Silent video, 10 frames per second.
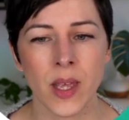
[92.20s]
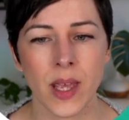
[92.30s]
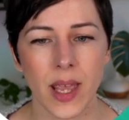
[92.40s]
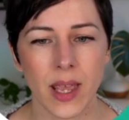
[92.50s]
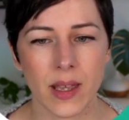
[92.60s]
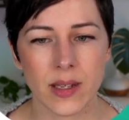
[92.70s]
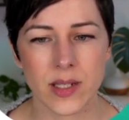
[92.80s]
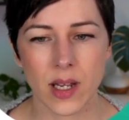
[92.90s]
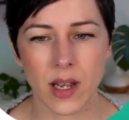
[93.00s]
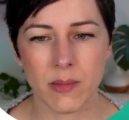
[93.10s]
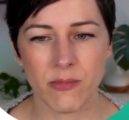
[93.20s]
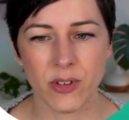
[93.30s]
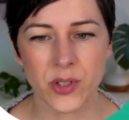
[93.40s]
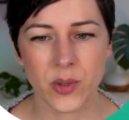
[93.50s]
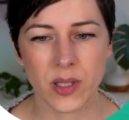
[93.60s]
And I'm
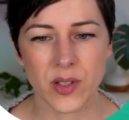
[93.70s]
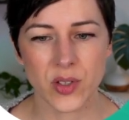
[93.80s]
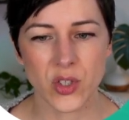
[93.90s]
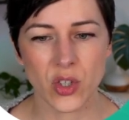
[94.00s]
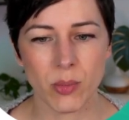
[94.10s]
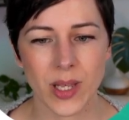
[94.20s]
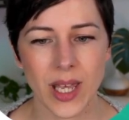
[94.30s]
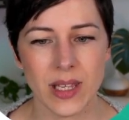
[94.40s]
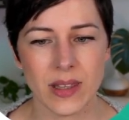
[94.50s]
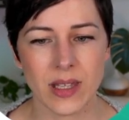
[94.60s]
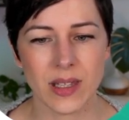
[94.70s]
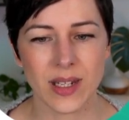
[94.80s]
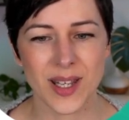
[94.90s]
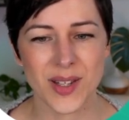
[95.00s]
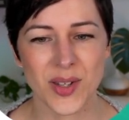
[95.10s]
filtering this to show me anything that
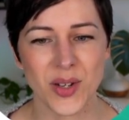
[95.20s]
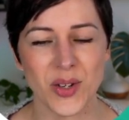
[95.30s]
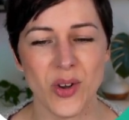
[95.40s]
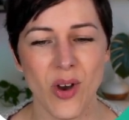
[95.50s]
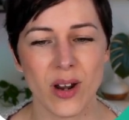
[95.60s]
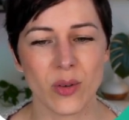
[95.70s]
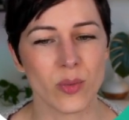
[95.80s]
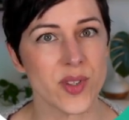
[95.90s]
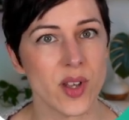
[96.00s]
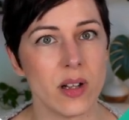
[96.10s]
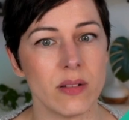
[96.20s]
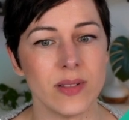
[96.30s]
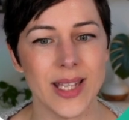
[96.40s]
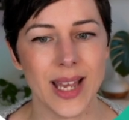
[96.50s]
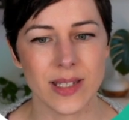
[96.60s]
is not resolved
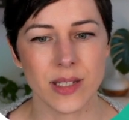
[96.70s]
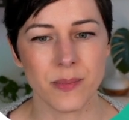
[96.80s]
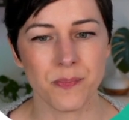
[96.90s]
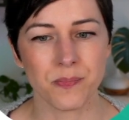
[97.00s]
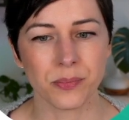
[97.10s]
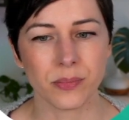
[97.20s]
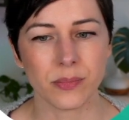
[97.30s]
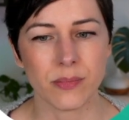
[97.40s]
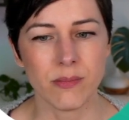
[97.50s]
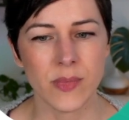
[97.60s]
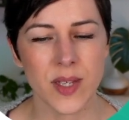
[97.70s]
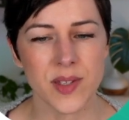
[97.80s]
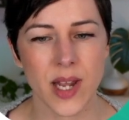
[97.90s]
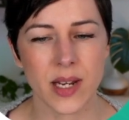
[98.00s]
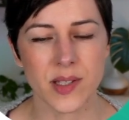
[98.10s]
yet
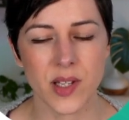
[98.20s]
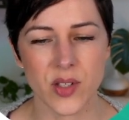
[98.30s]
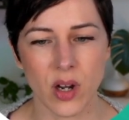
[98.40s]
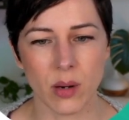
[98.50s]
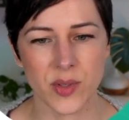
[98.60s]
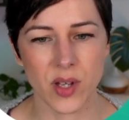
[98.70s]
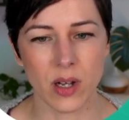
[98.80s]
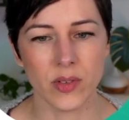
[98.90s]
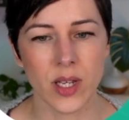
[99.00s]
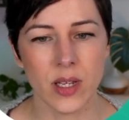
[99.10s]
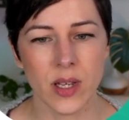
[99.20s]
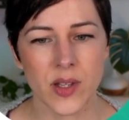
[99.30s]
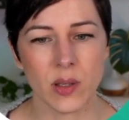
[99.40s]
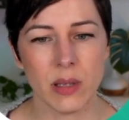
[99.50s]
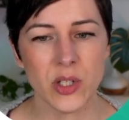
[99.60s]
status is not resolved.
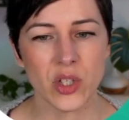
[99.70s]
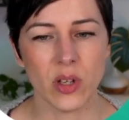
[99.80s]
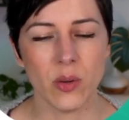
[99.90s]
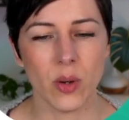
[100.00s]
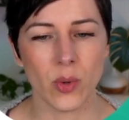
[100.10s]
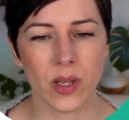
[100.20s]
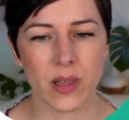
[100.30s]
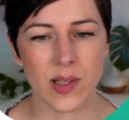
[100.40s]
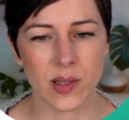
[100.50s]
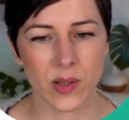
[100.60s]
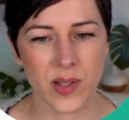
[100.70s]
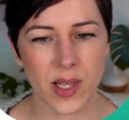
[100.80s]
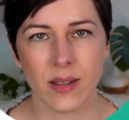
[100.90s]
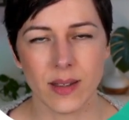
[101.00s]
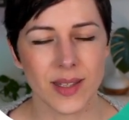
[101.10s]
So let me show you what one of these looks
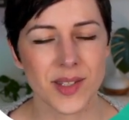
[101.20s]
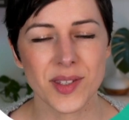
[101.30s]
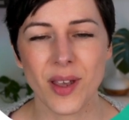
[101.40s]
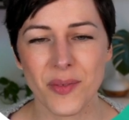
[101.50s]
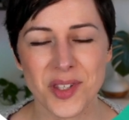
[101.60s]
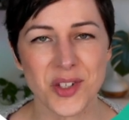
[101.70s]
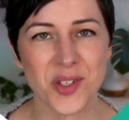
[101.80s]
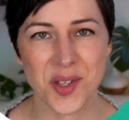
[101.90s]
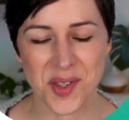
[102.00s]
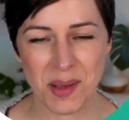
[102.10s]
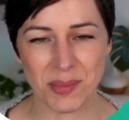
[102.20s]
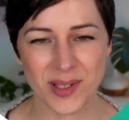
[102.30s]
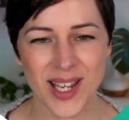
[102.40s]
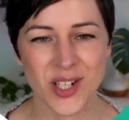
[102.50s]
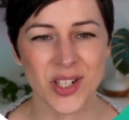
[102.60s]
like. This is obviously just a sample
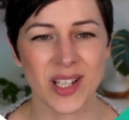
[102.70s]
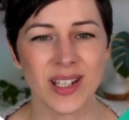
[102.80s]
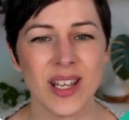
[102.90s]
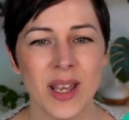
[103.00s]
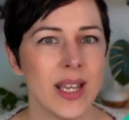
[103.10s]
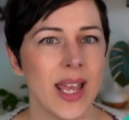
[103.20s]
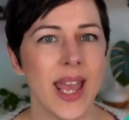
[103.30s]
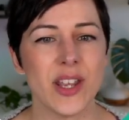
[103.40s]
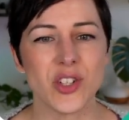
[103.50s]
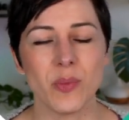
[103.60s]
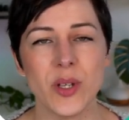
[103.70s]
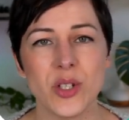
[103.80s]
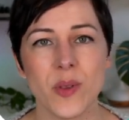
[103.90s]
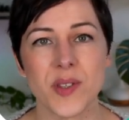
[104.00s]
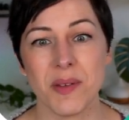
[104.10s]
tension. Hey, should we
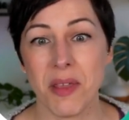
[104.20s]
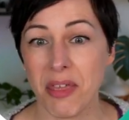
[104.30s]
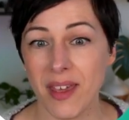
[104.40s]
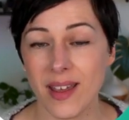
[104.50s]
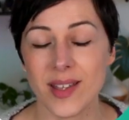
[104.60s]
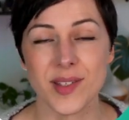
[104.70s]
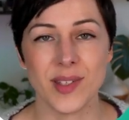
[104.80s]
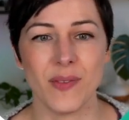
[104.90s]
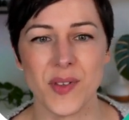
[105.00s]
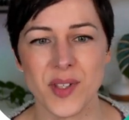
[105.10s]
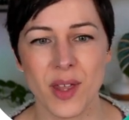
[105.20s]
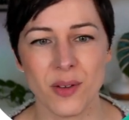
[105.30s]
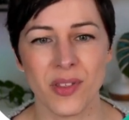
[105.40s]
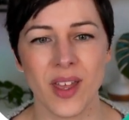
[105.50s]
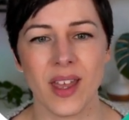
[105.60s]
do this thing instead of this other
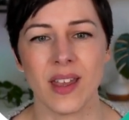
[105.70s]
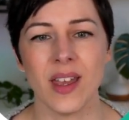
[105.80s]
thing?